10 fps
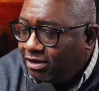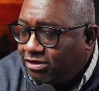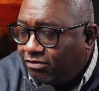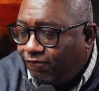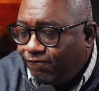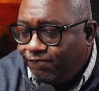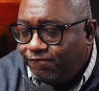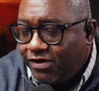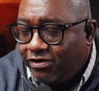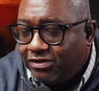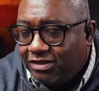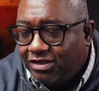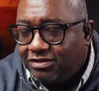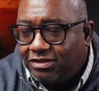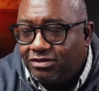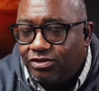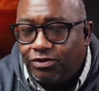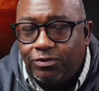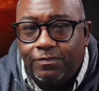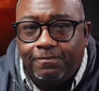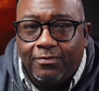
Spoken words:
It's fairly easy to do,